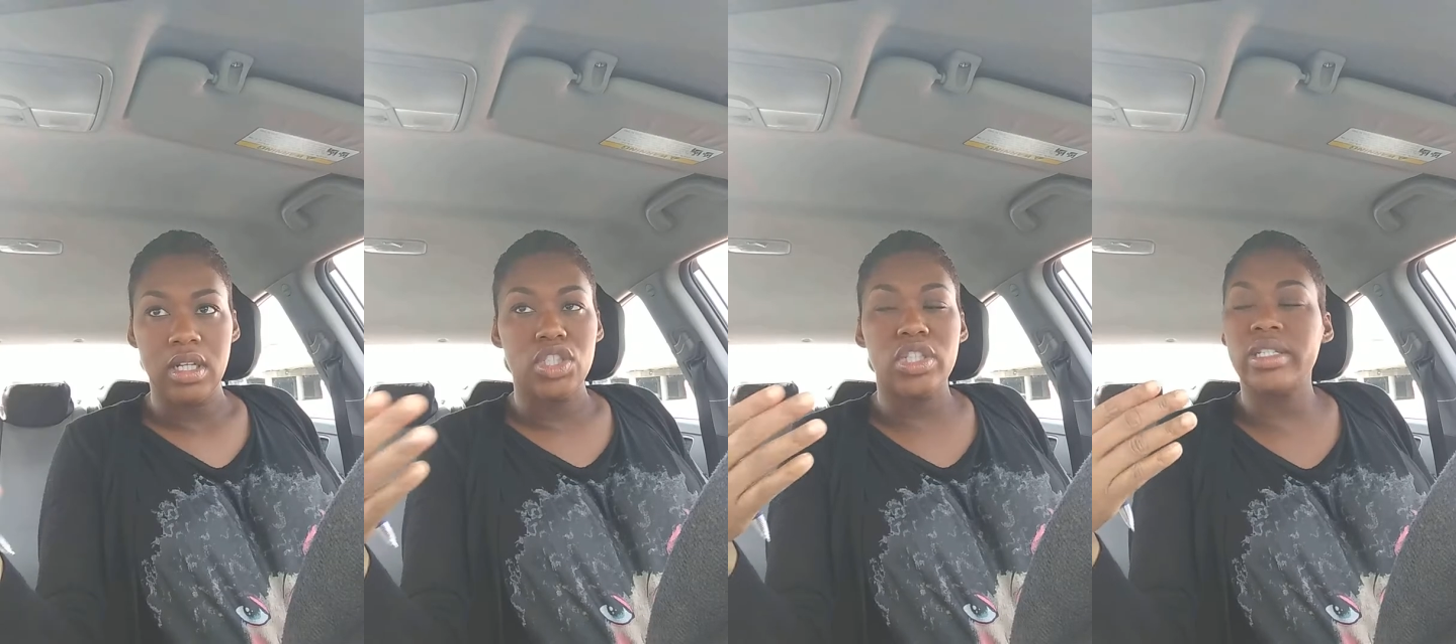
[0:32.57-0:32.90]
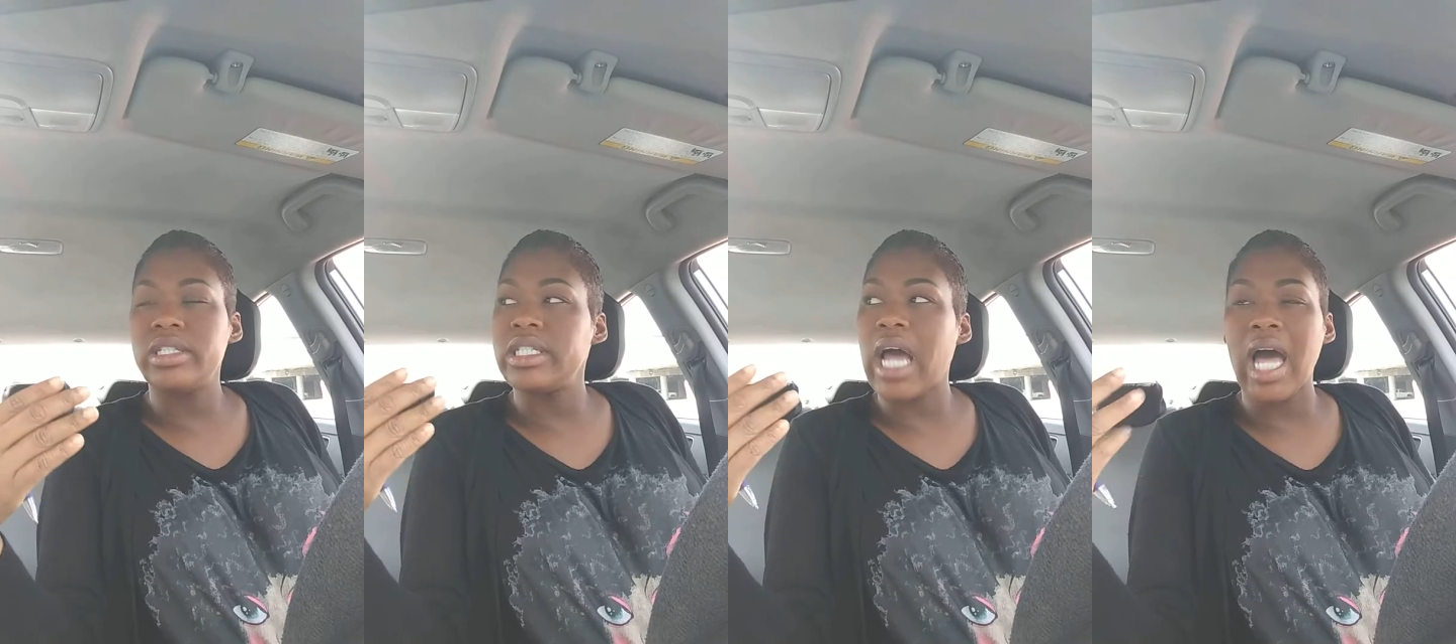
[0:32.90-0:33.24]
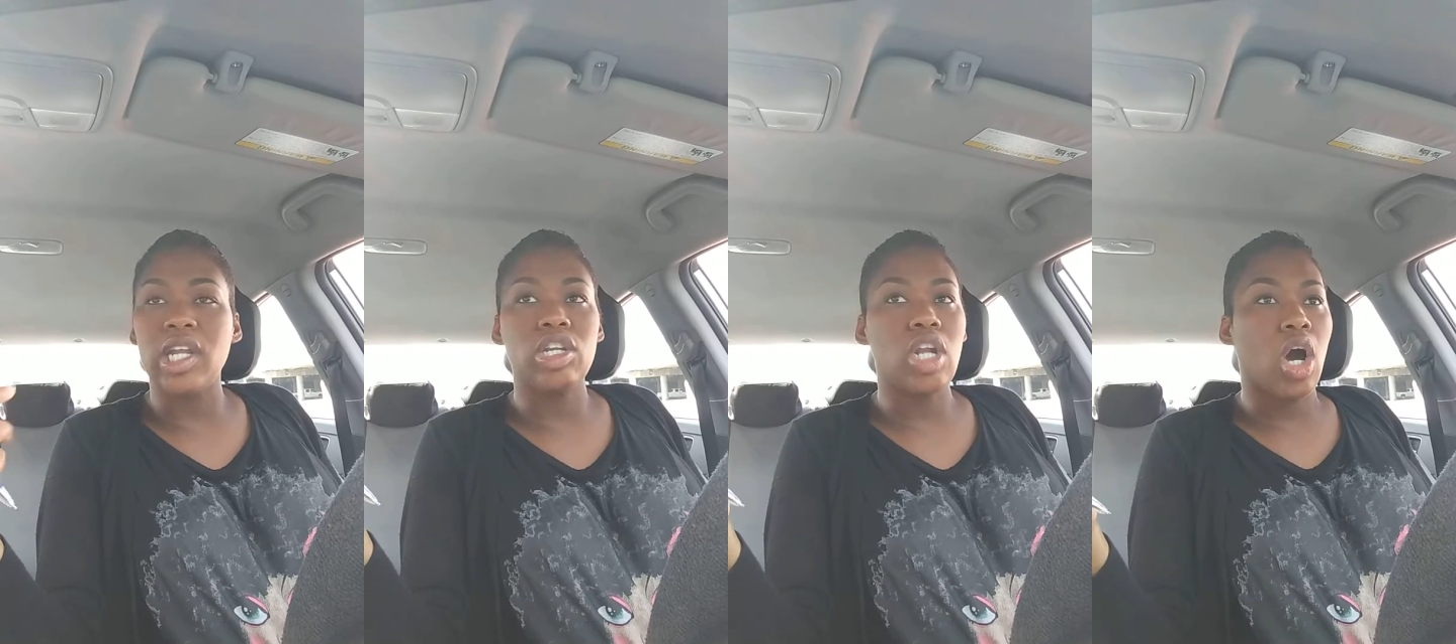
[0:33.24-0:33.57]
just
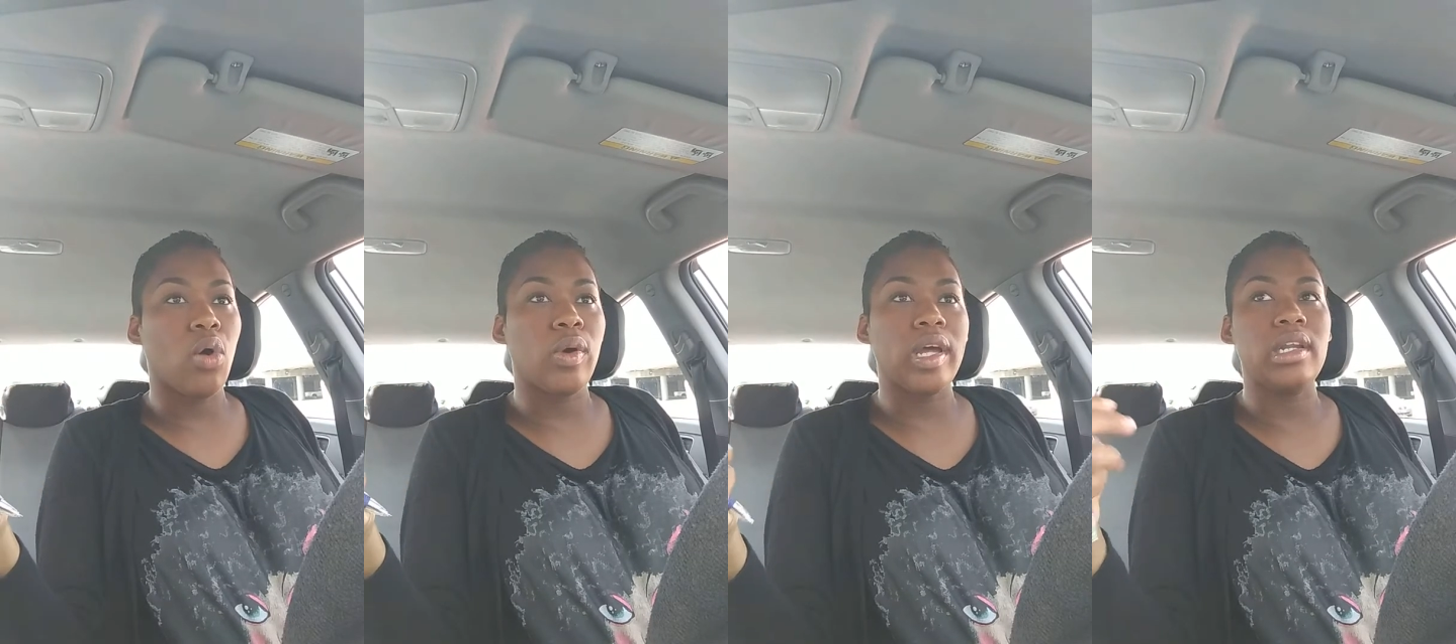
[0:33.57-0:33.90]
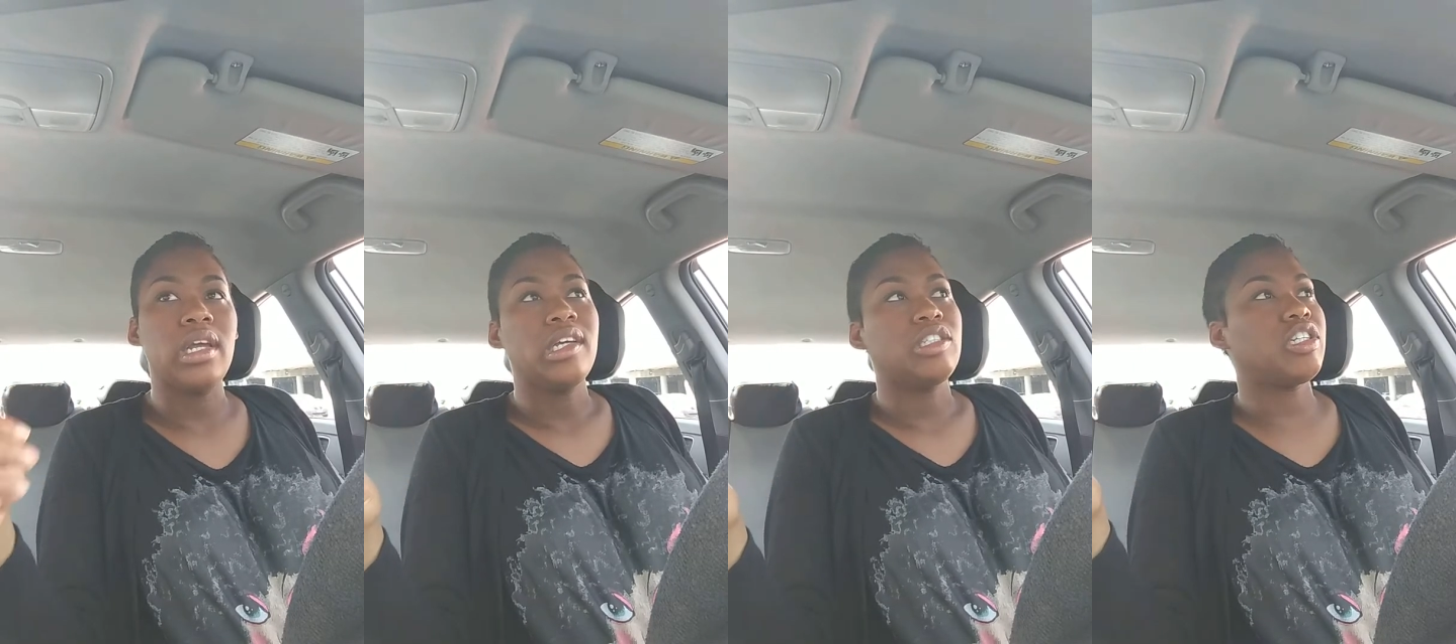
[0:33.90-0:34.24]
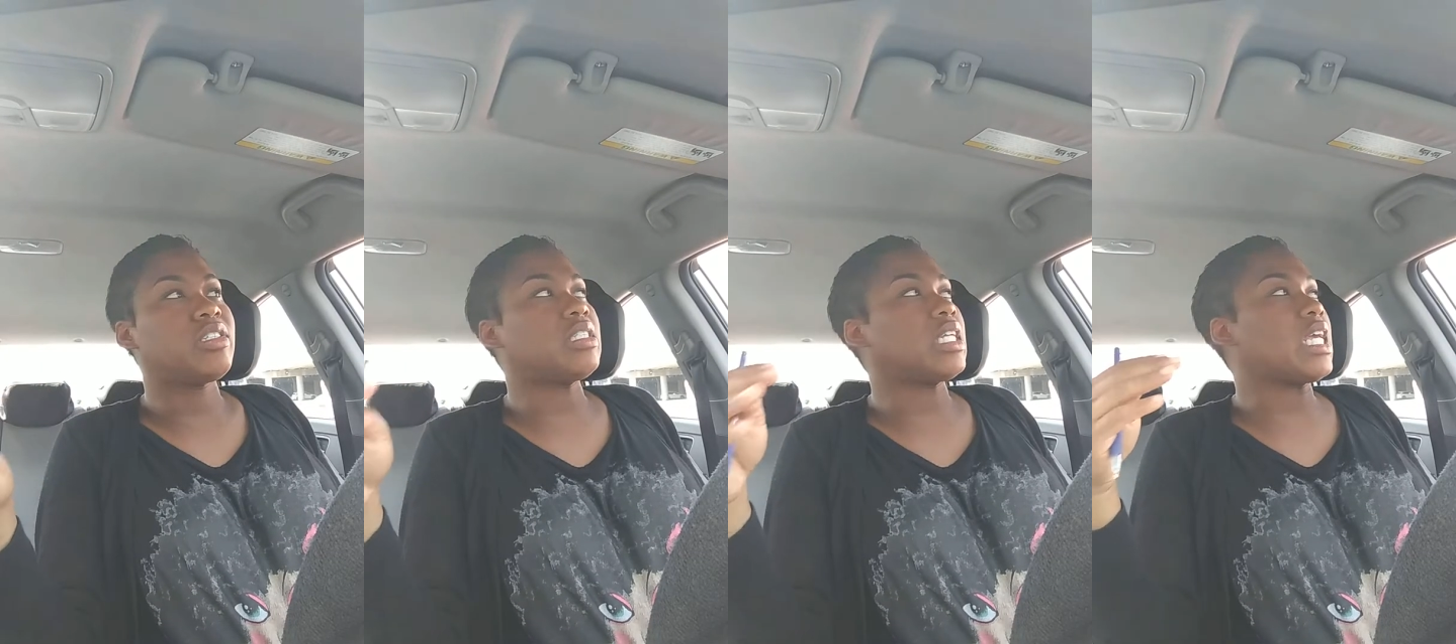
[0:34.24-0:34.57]
not knowing,
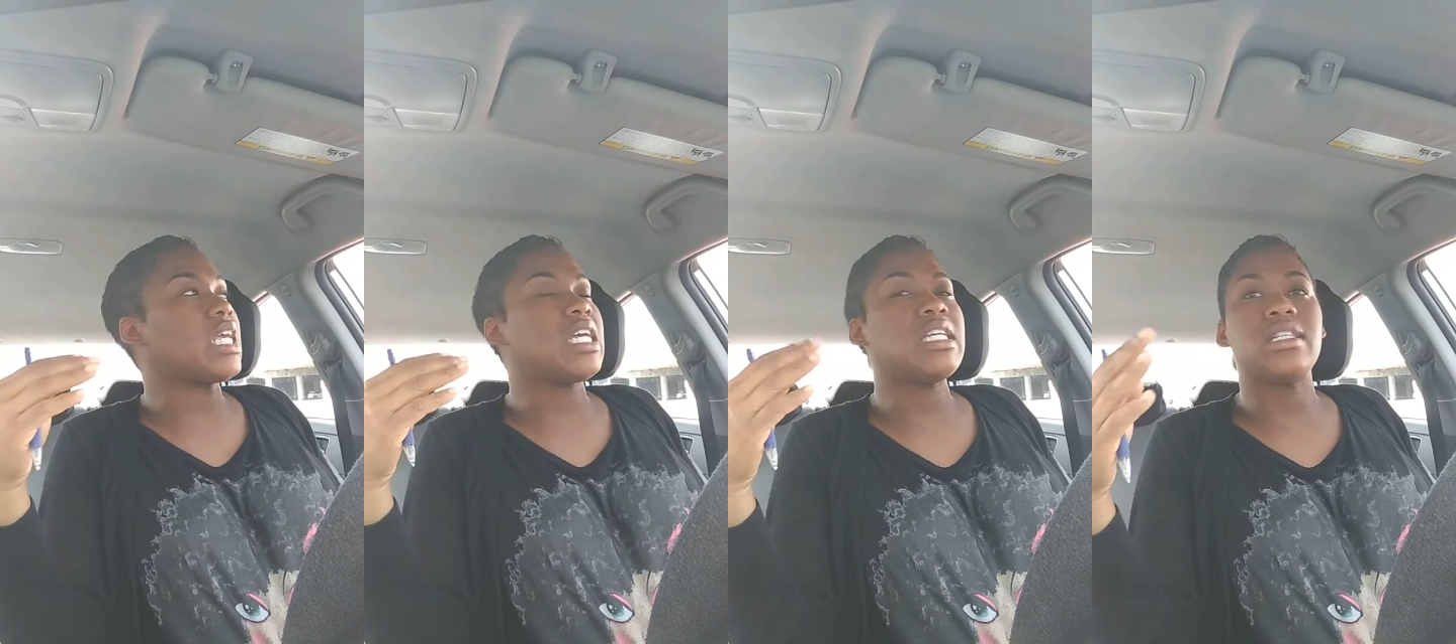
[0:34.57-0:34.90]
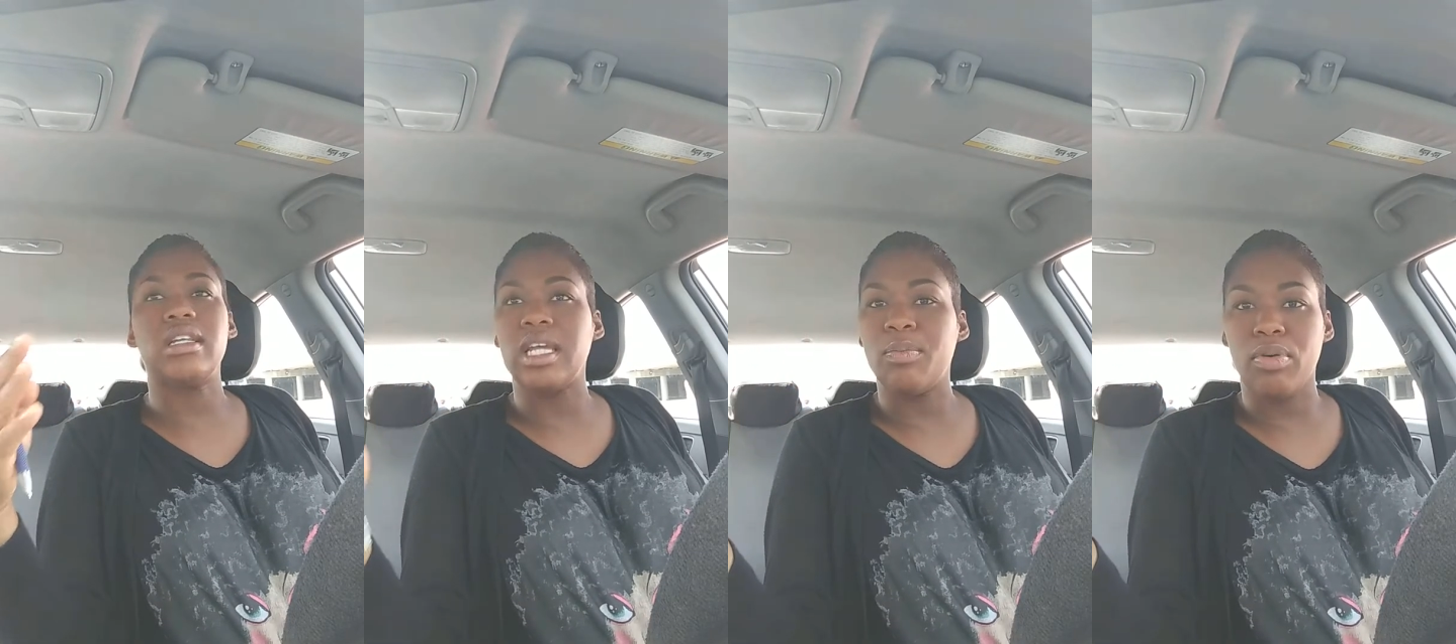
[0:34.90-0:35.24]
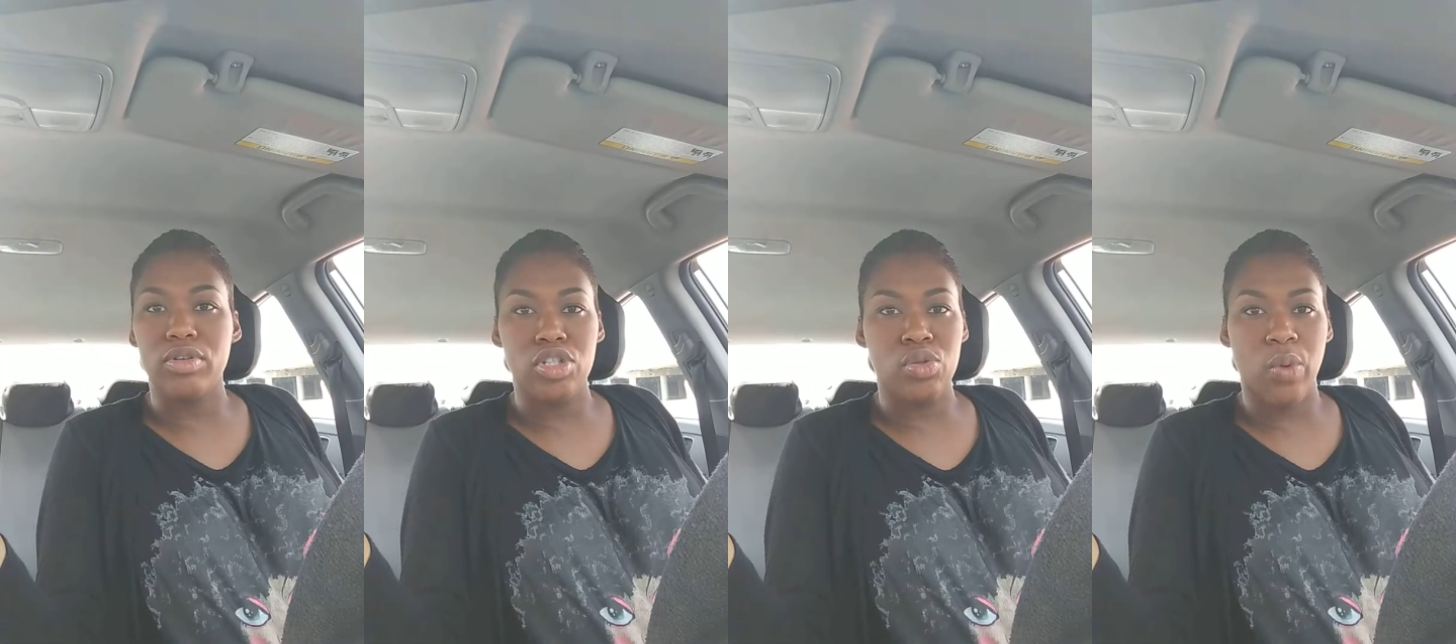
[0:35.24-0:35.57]
just easily
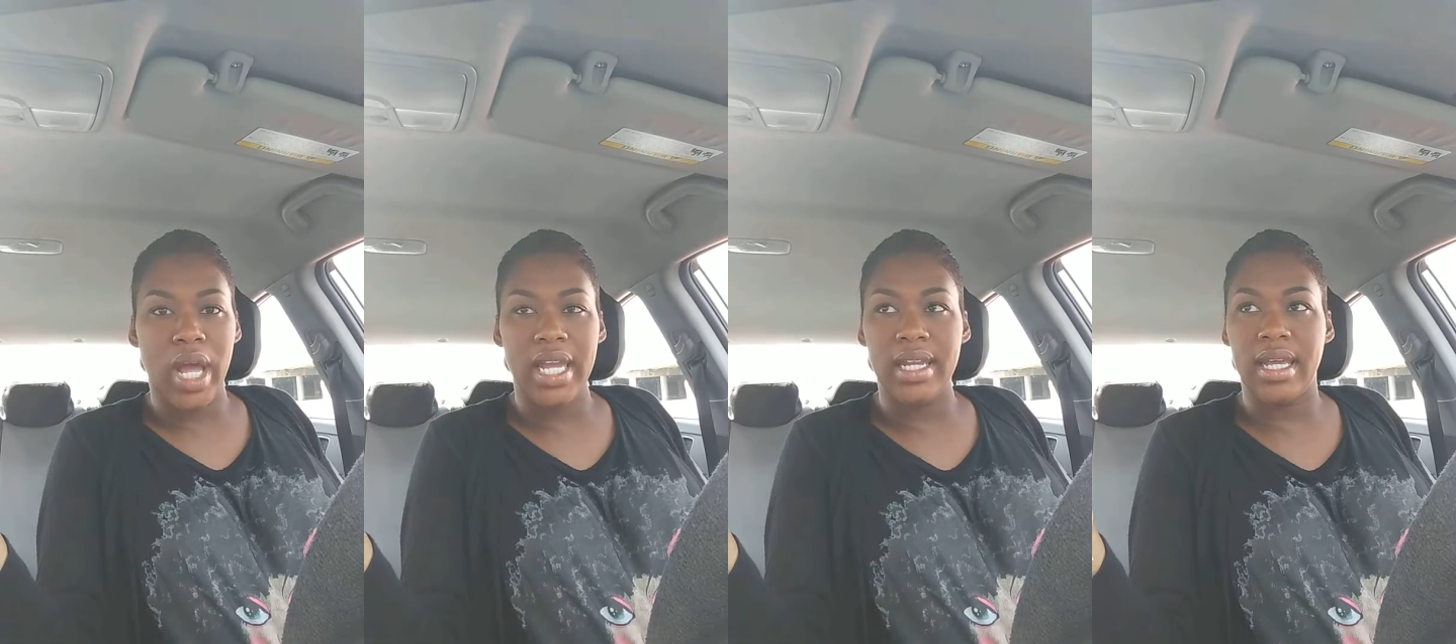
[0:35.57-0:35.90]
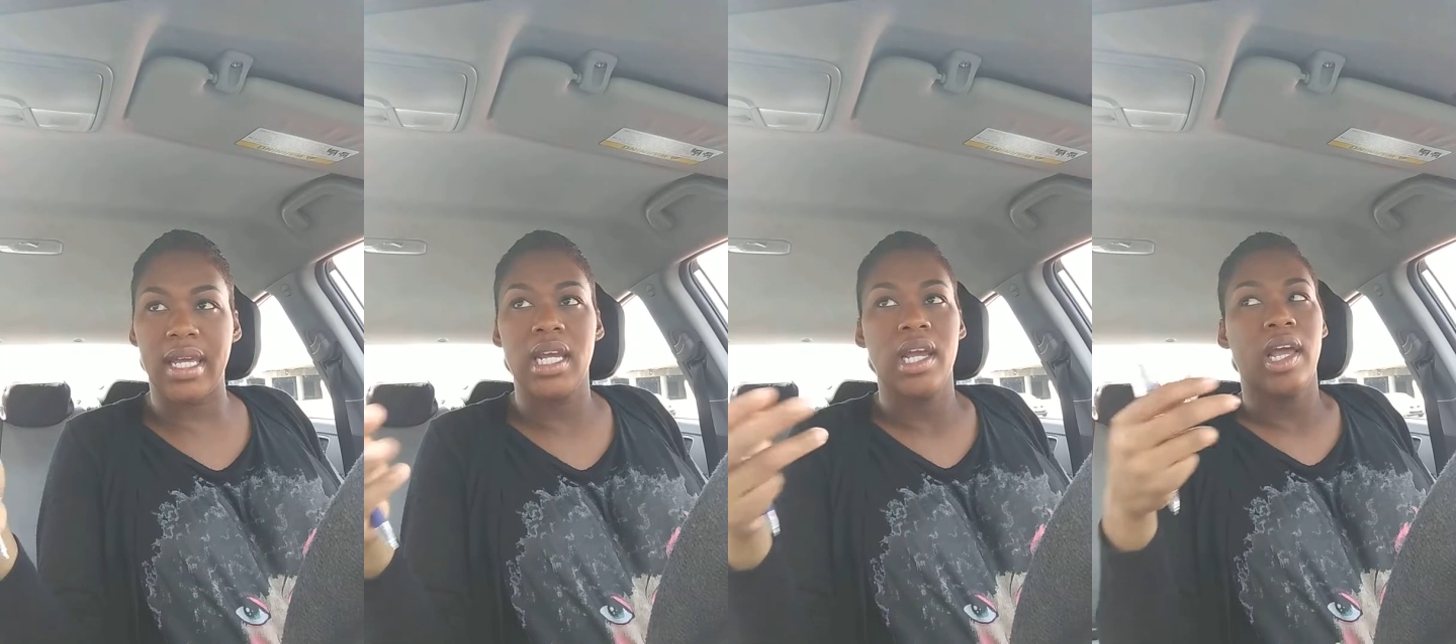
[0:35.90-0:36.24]
persuaded